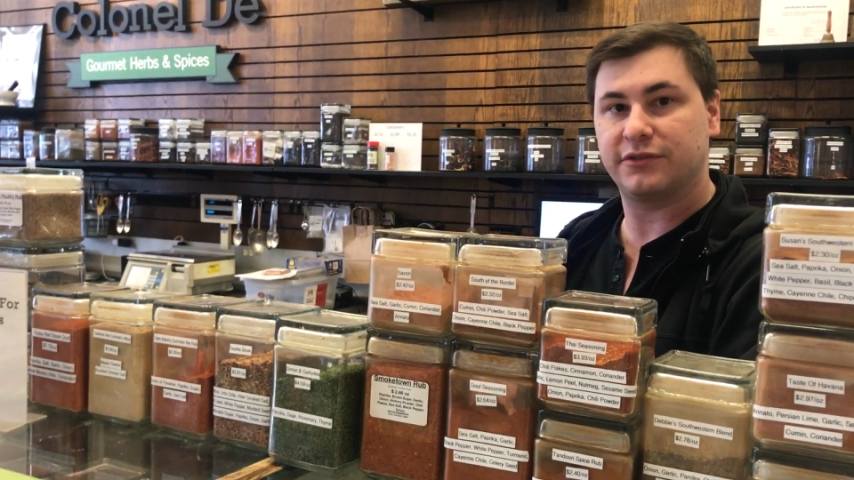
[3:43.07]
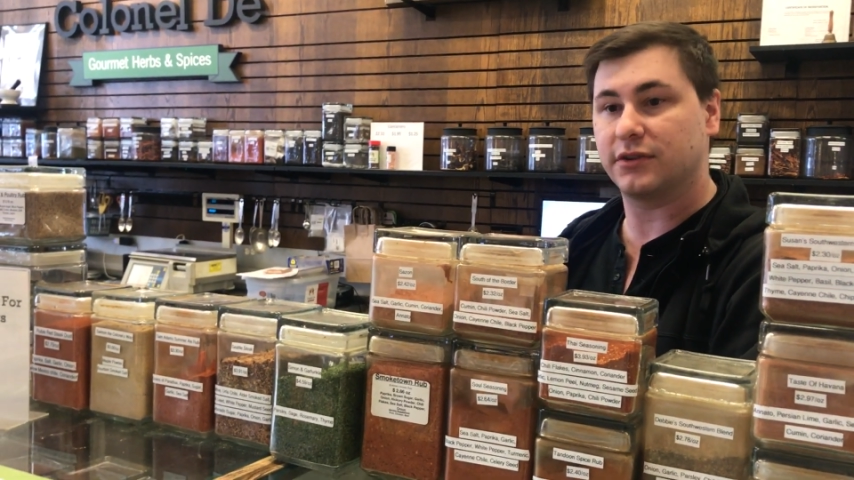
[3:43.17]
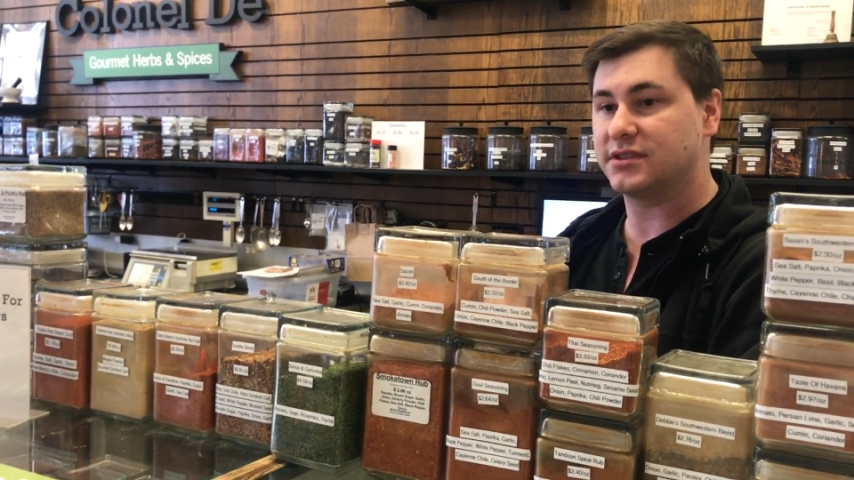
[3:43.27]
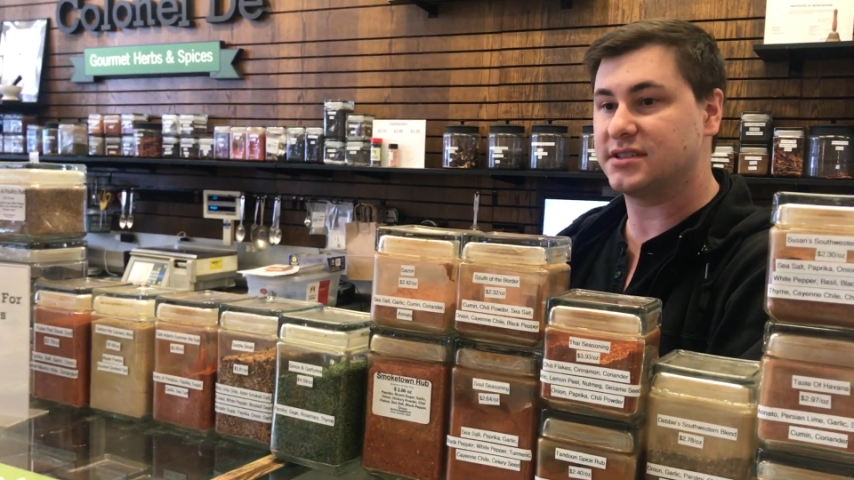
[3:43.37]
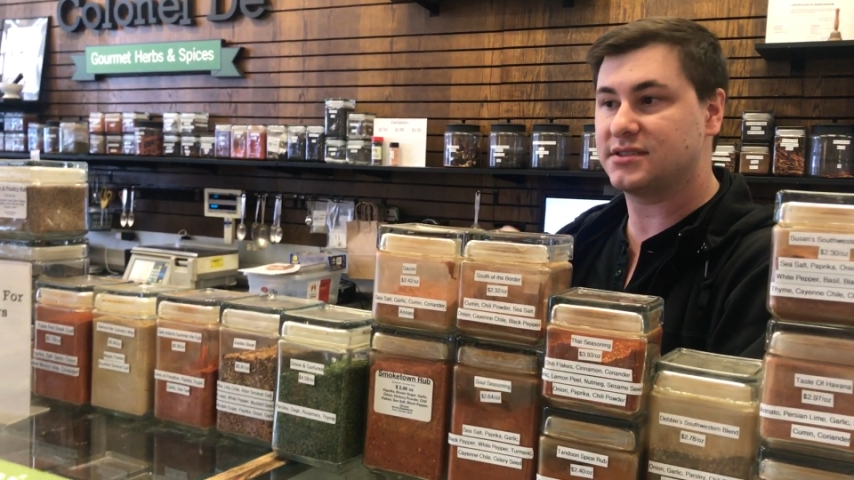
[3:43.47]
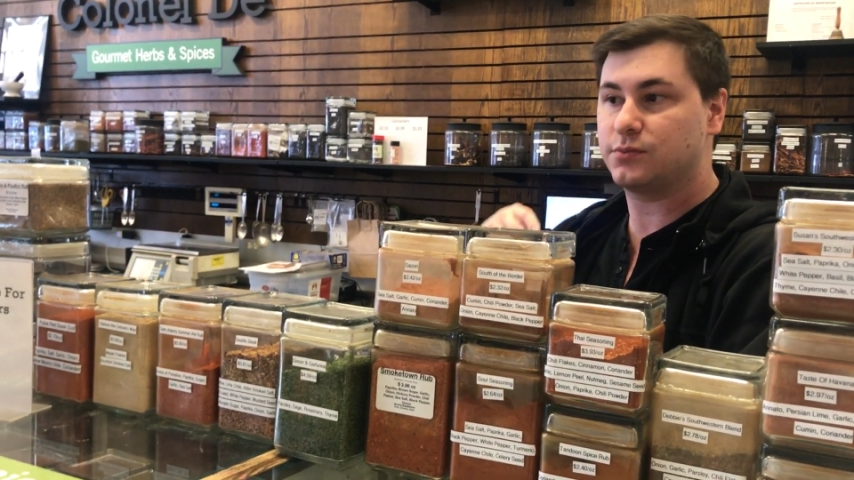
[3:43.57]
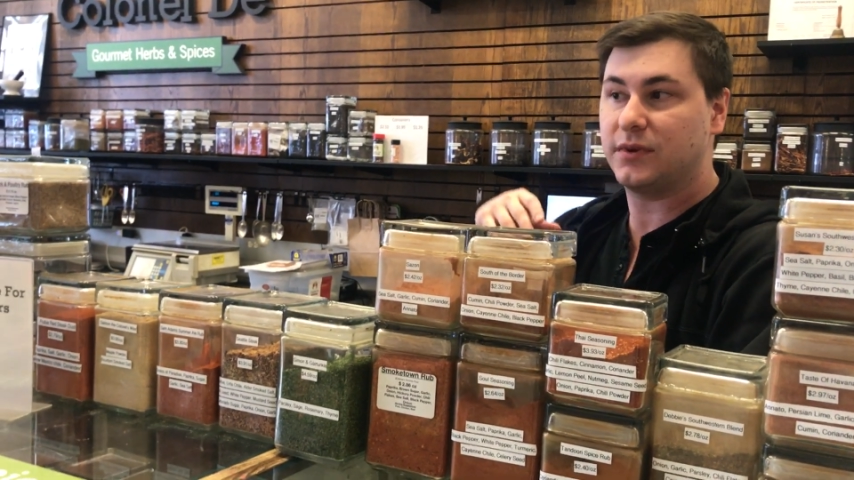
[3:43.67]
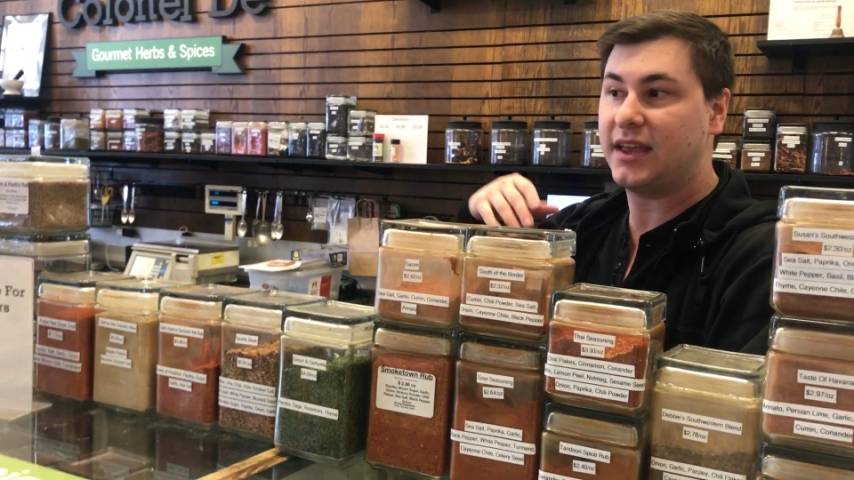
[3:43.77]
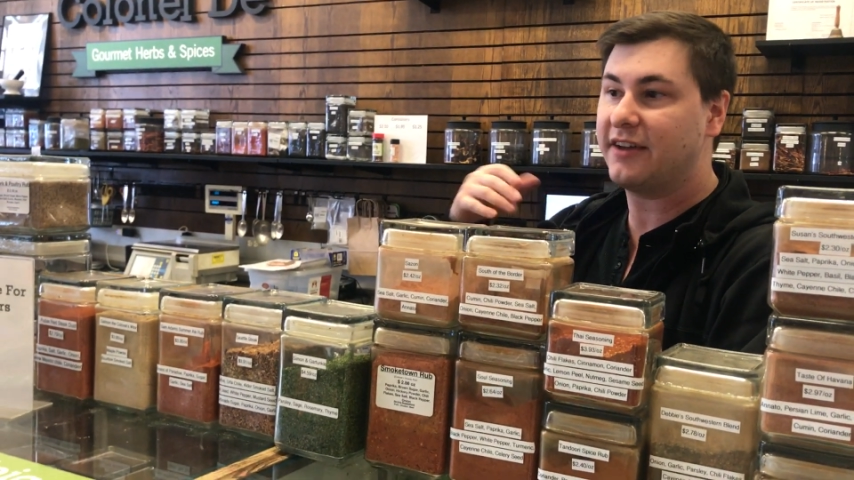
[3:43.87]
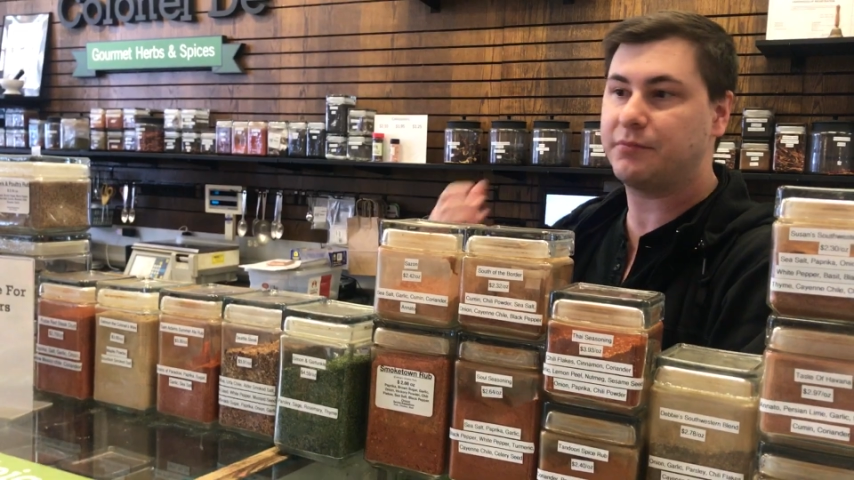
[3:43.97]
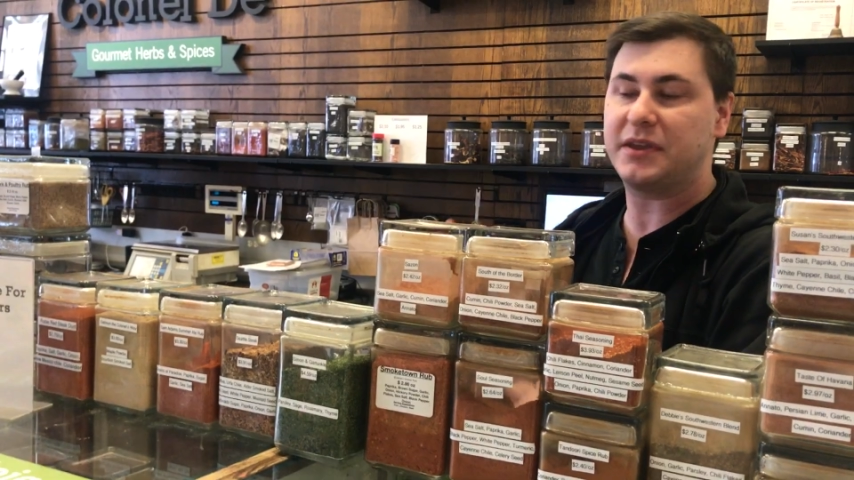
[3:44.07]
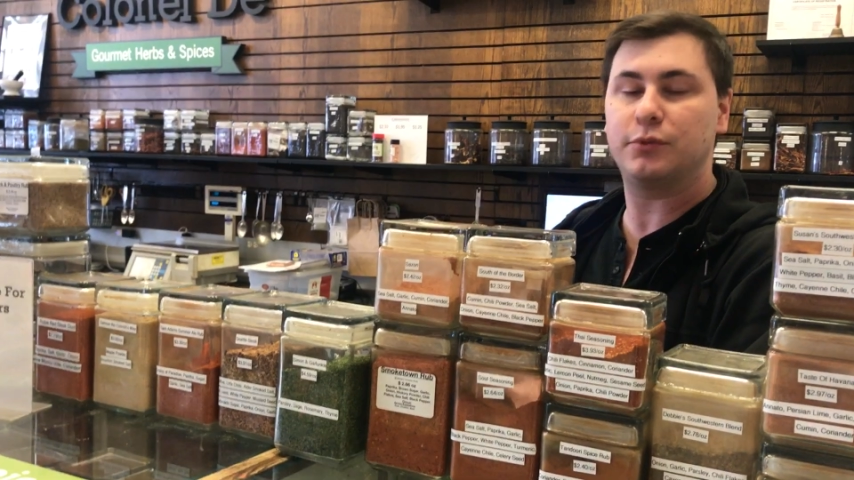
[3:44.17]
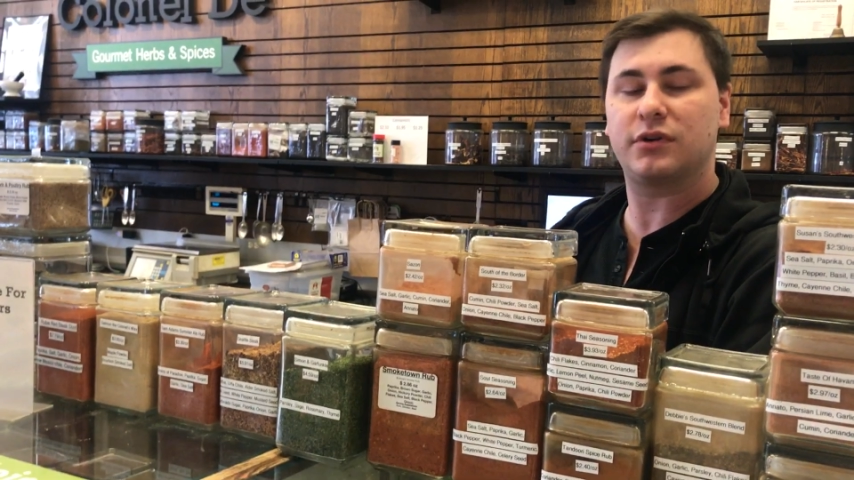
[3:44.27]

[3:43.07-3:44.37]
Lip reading: For instance, we have people